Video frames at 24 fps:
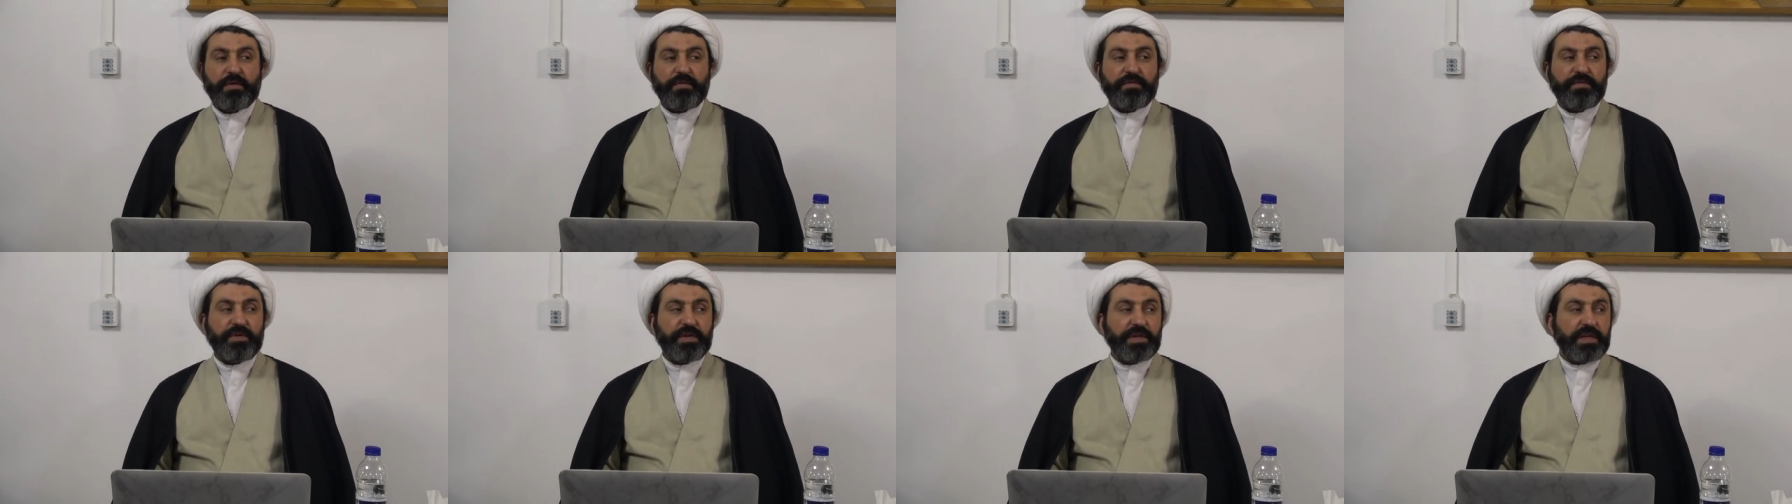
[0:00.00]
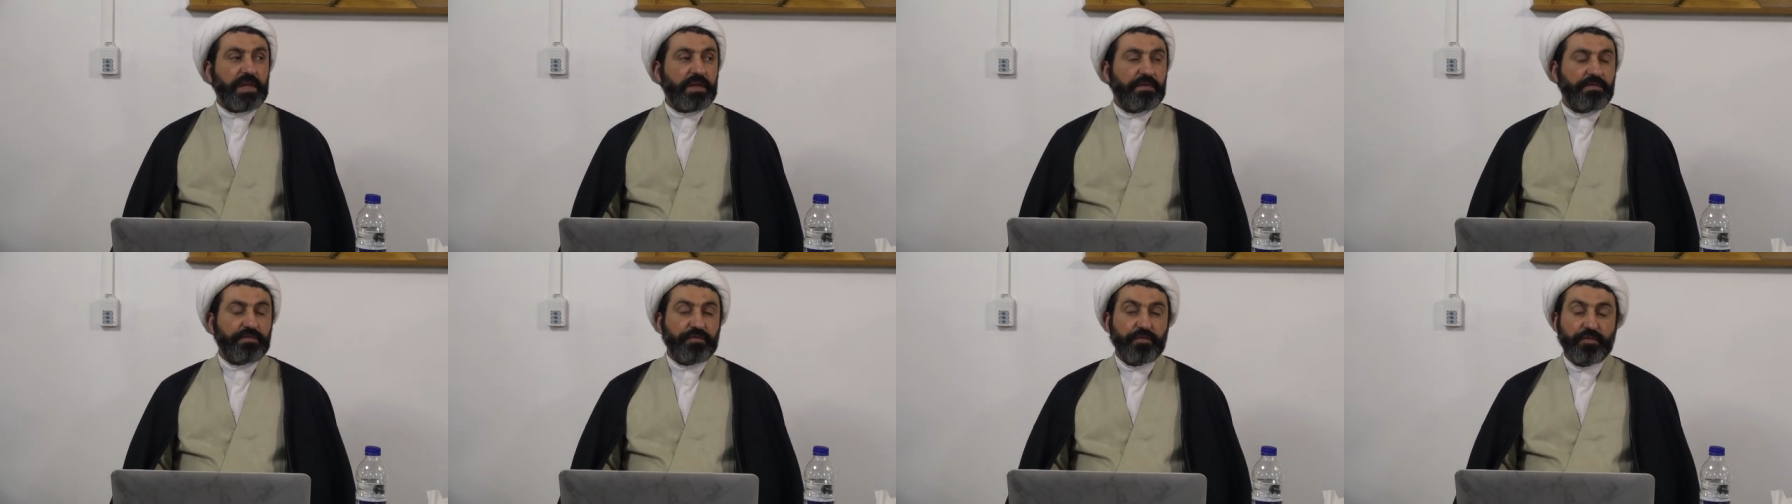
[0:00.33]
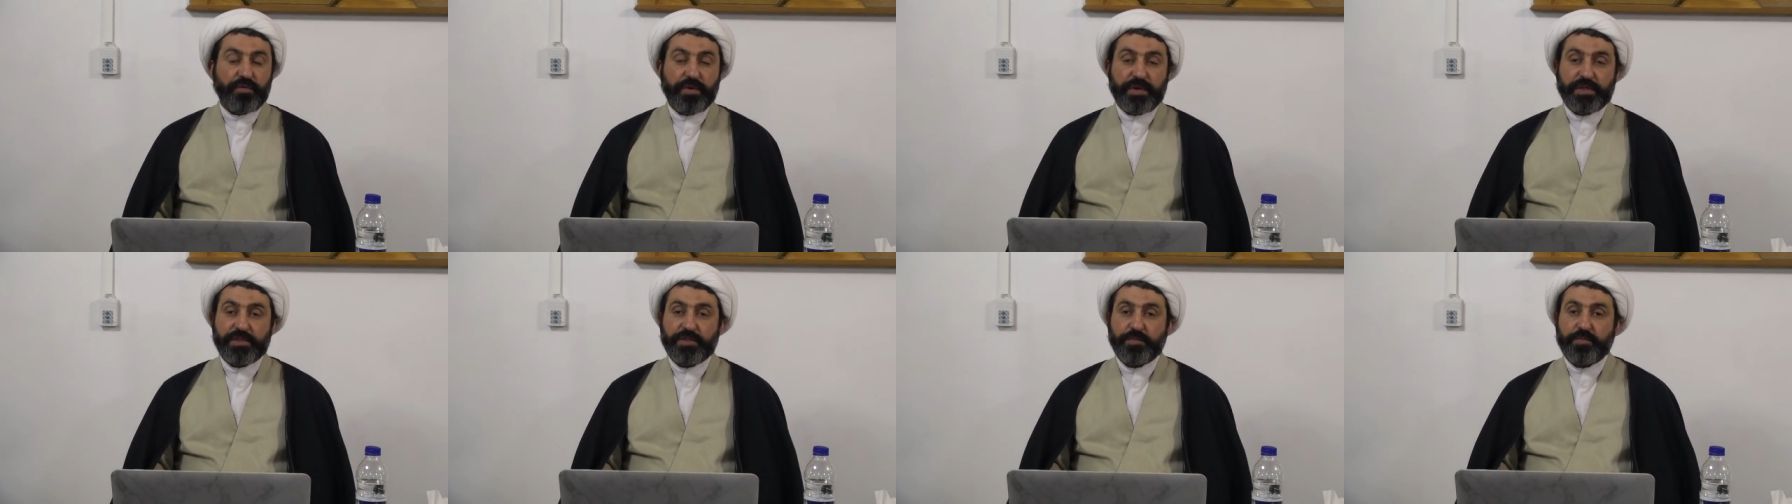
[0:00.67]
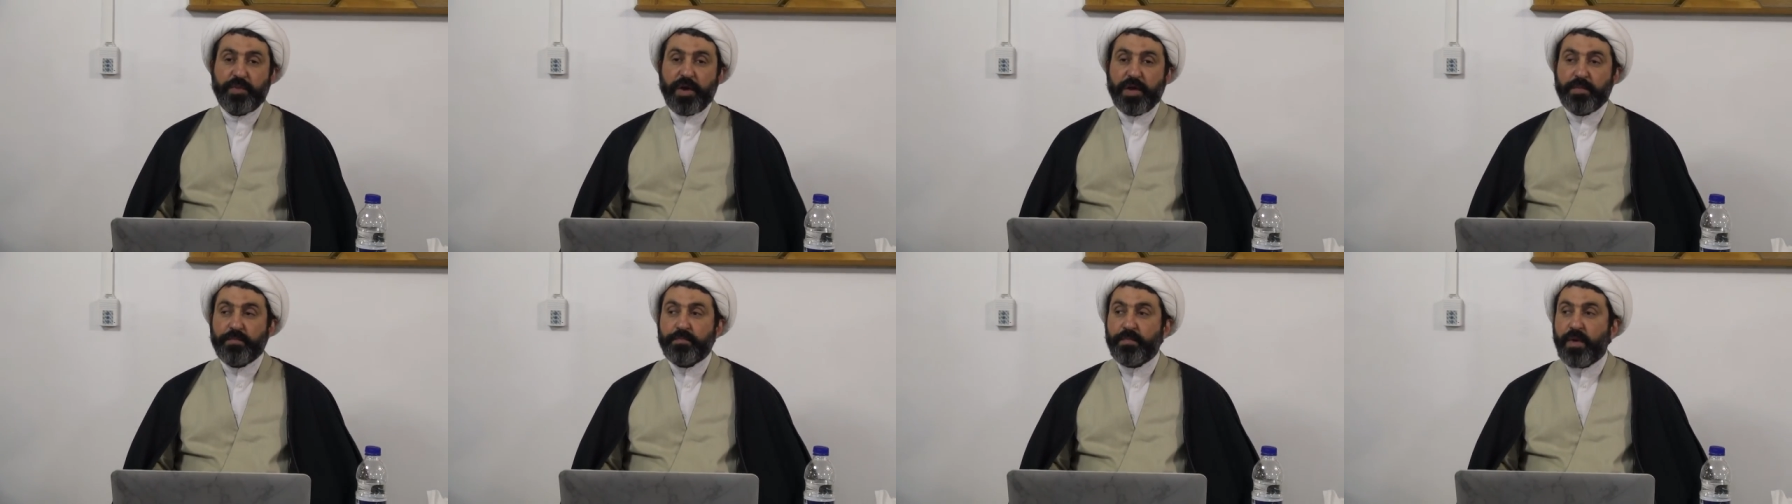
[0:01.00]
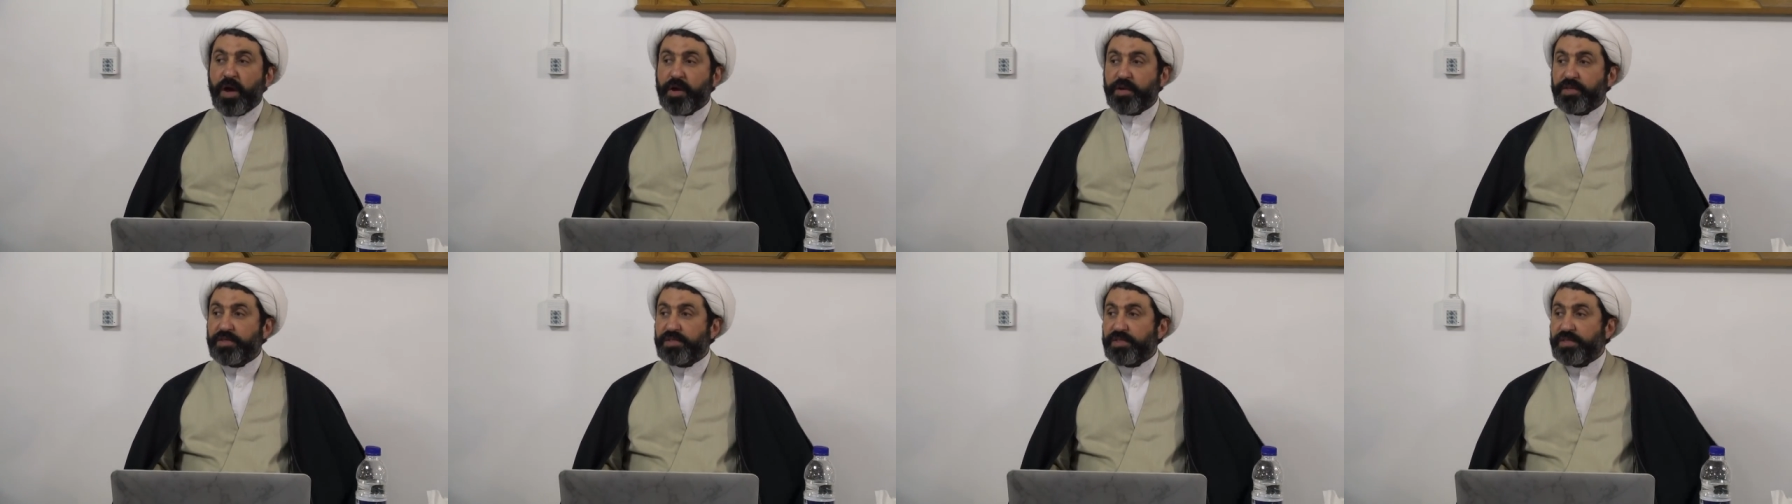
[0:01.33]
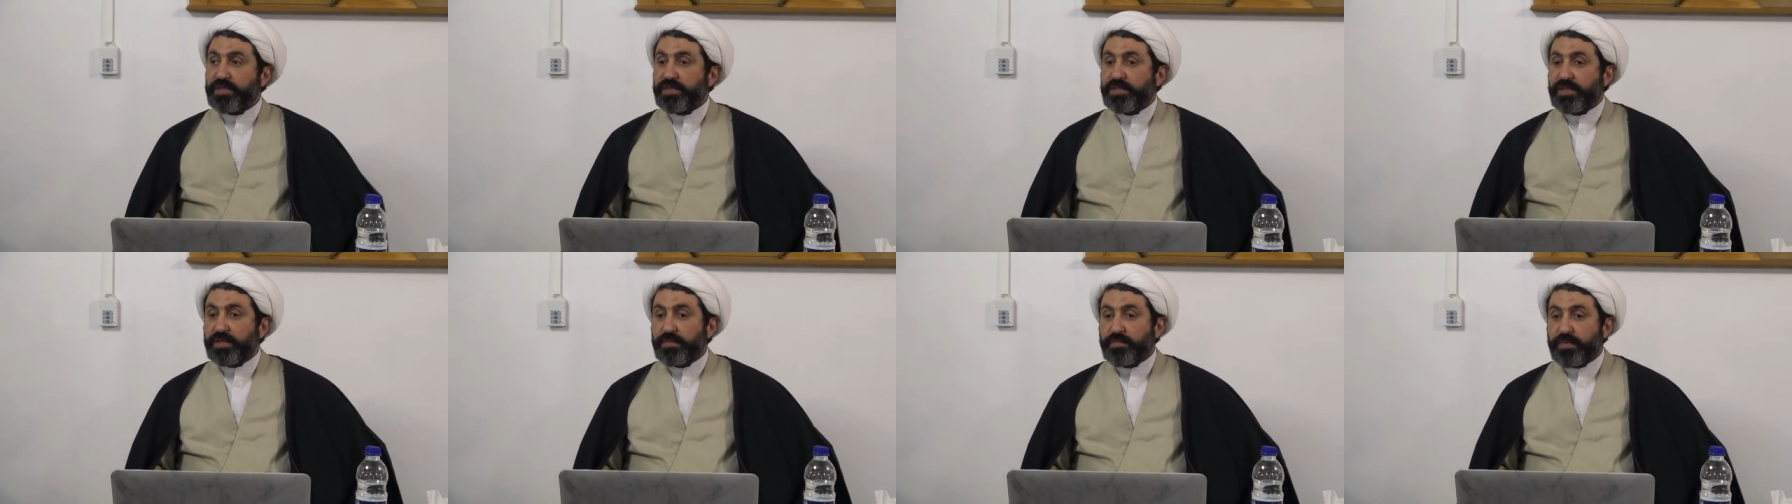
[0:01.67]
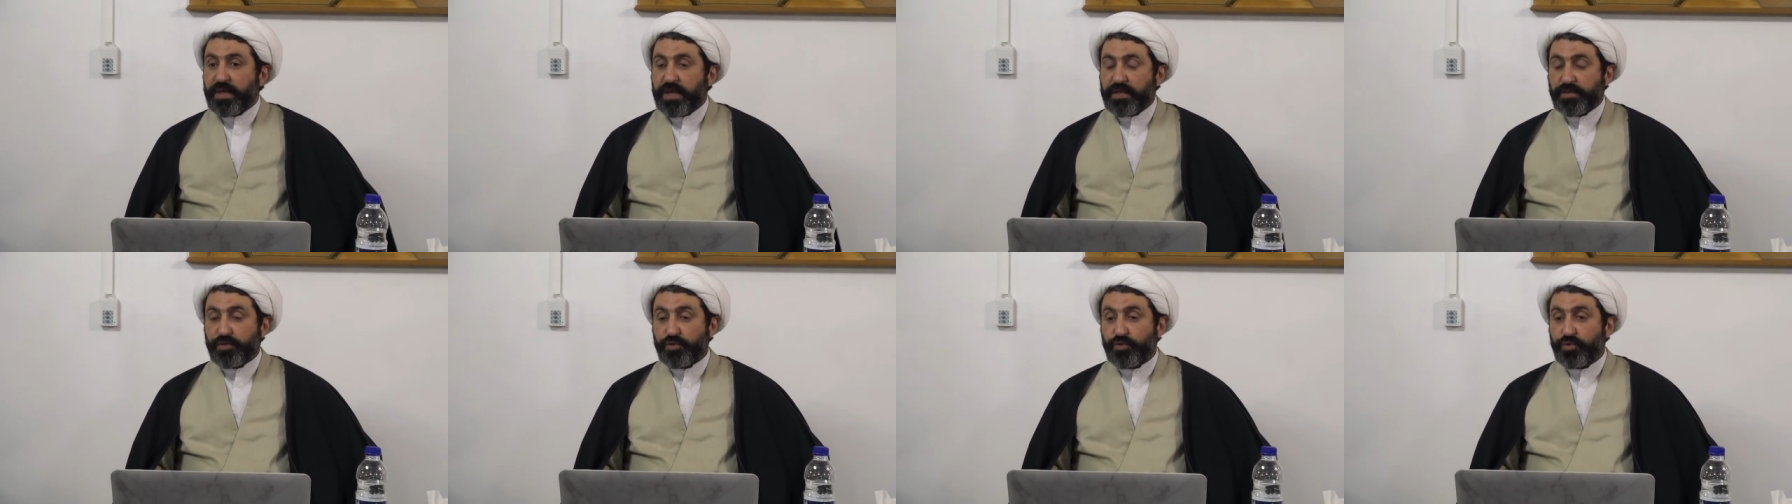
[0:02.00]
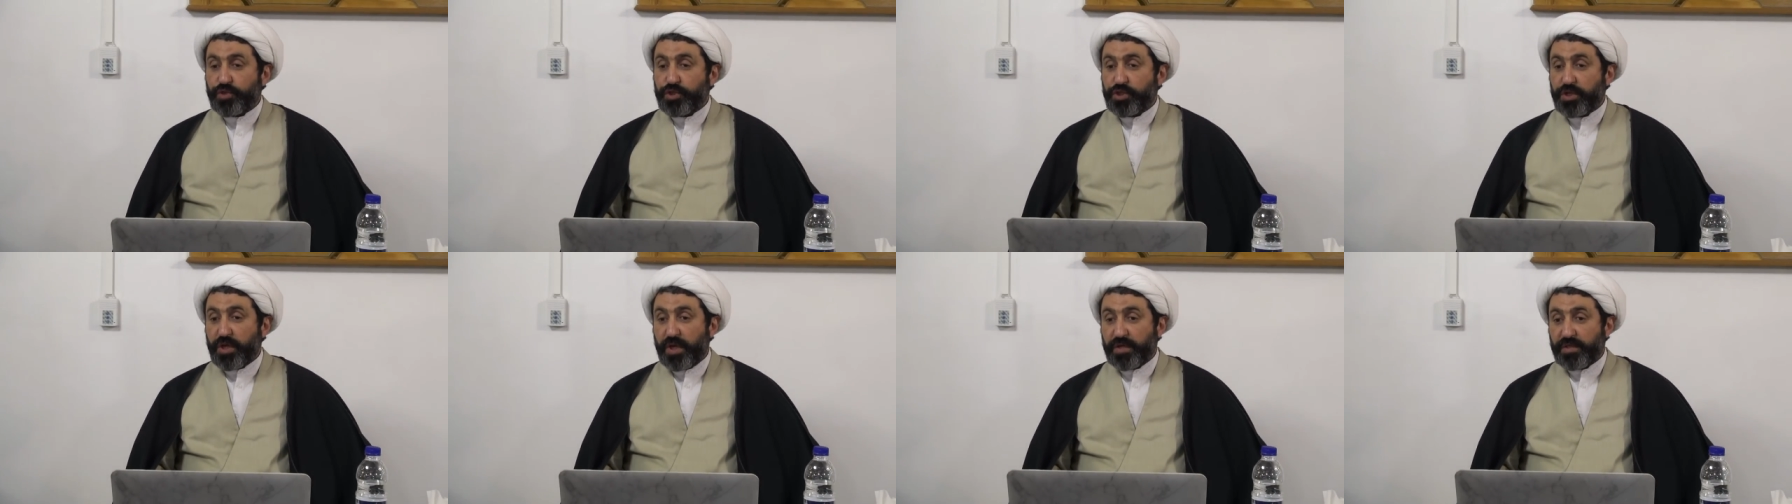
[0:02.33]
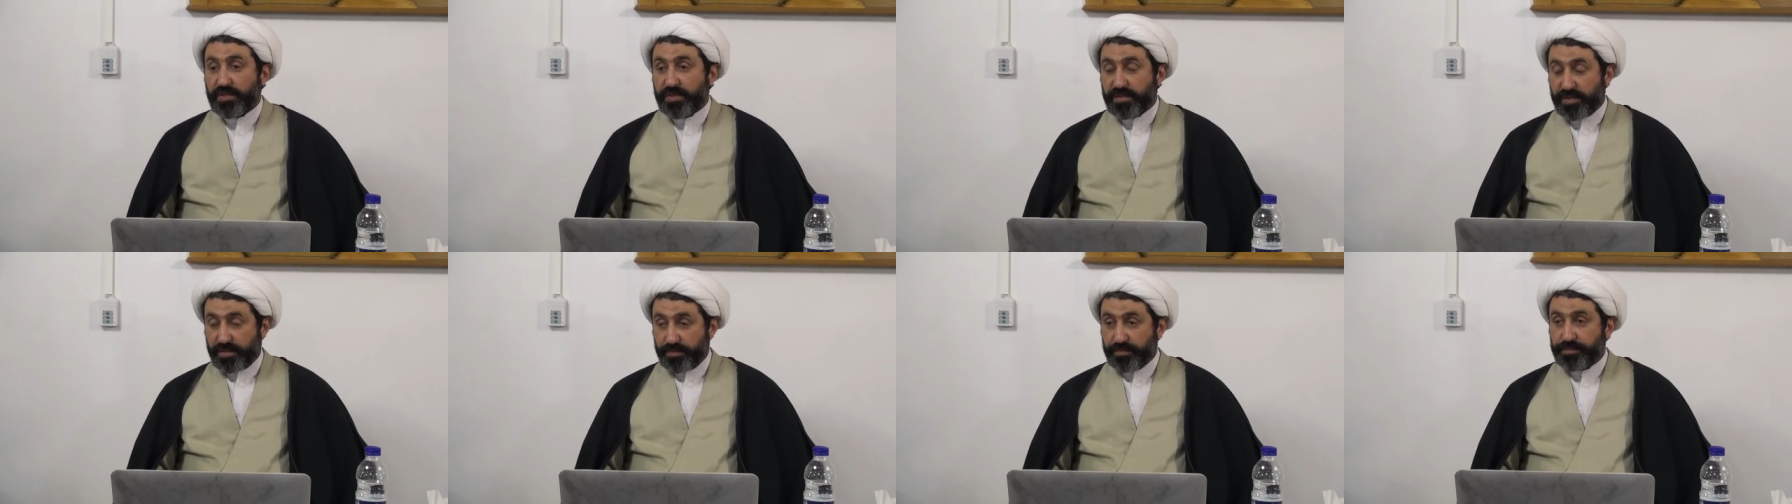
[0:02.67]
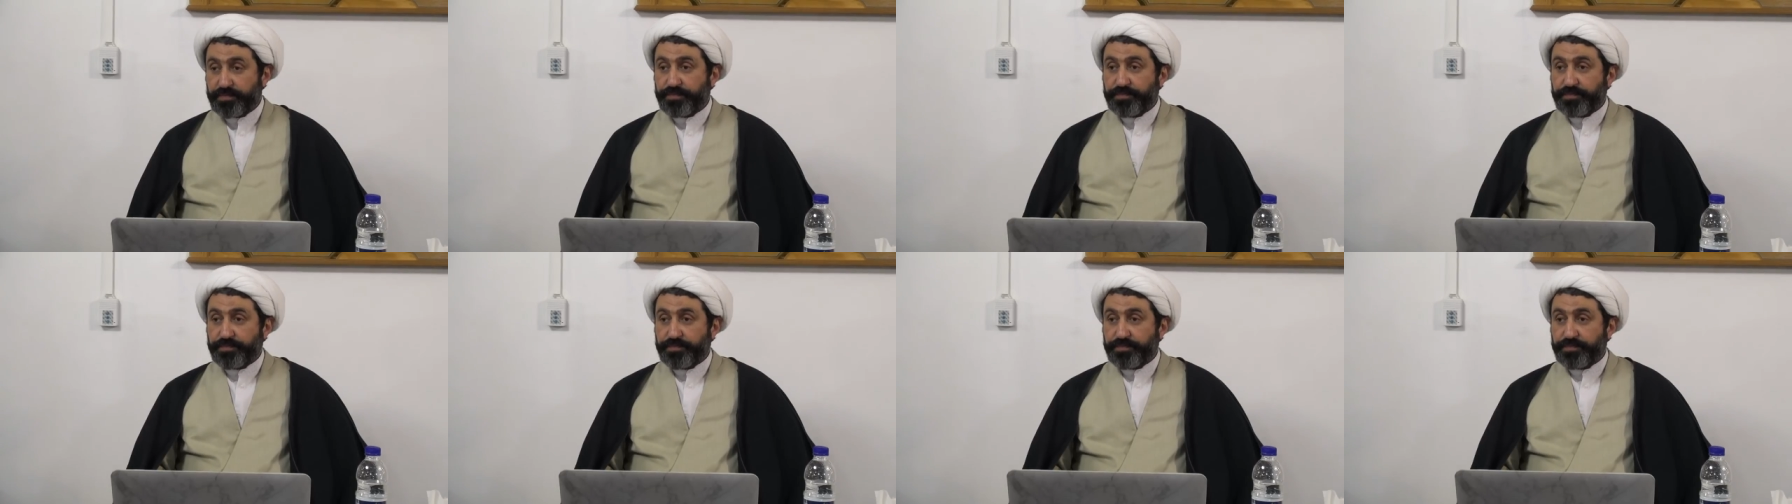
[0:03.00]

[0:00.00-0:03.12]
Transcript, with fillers: were influenced by Marxism and socialism.